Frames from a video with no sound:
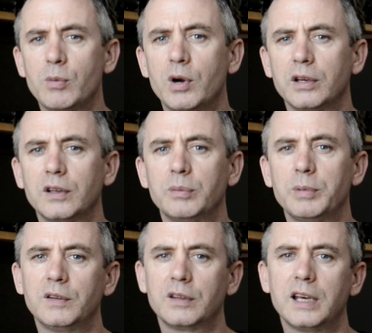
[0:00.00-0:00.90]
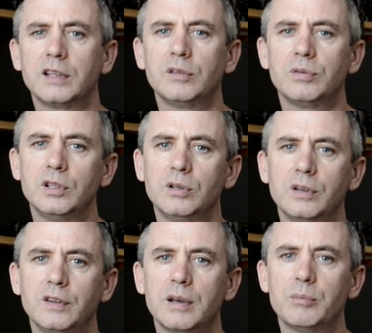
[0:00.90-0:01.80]
work has been selected for New
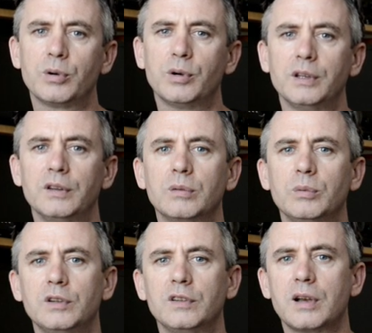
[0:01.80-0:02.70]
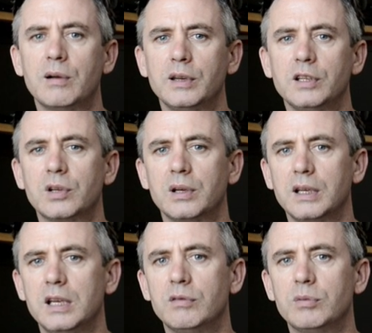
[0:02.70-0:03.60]
Contemporaries, which is currently showing
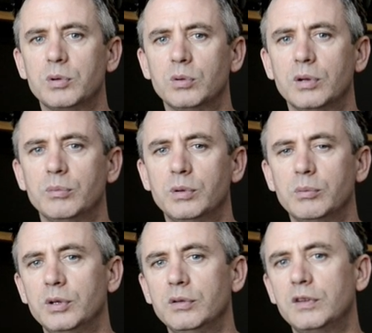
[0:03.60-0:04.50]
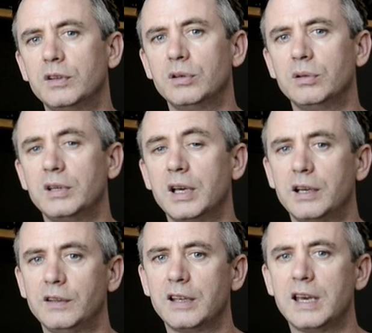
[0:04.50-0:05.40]
in Liverpool and will move to the
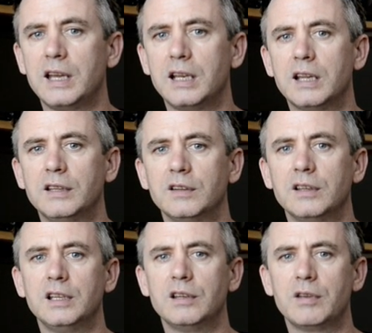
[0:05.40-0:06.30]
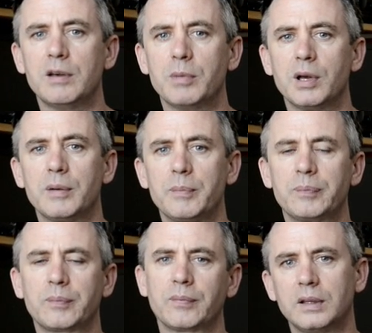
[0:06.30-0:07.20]
ICA in London in November.
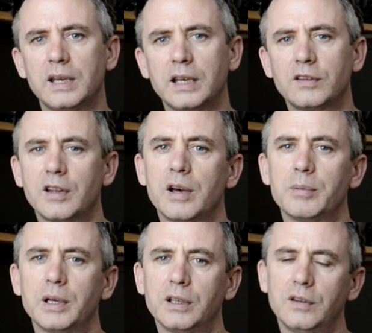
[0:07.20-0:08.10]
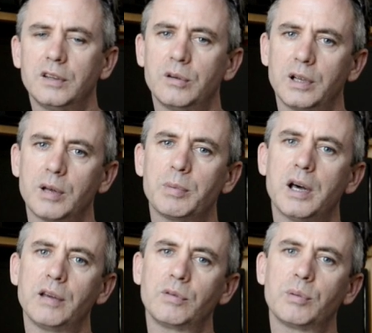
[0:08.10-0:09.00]
Next up, I'm considering
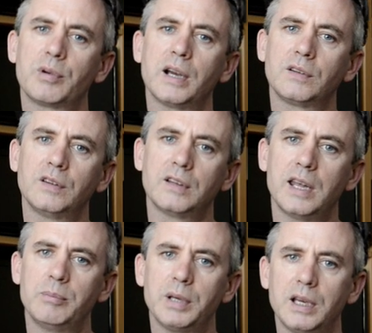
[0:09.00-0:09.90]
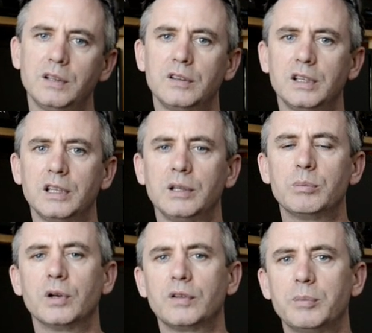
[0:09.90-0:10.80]
applying for a practice-led PhD,
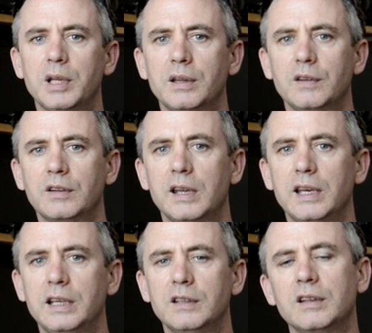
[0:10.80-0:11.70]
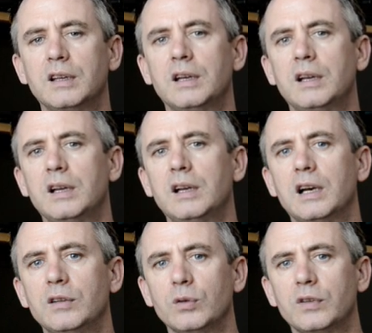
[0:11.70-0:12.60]
possibly at the Slade.
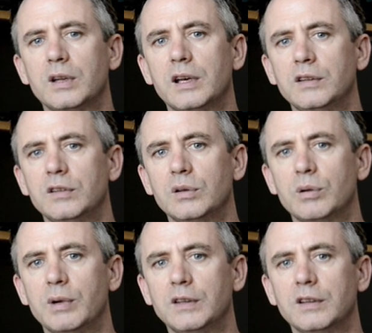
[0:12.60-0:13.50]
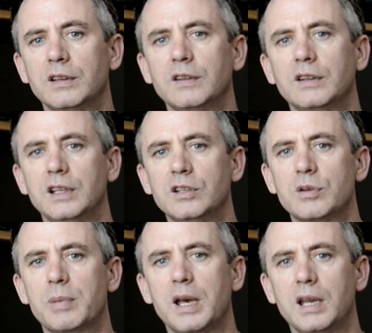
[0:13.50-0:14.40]
I'd also like to do a residency in
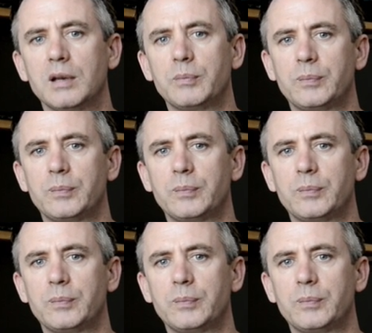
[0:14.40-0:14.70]
Japan.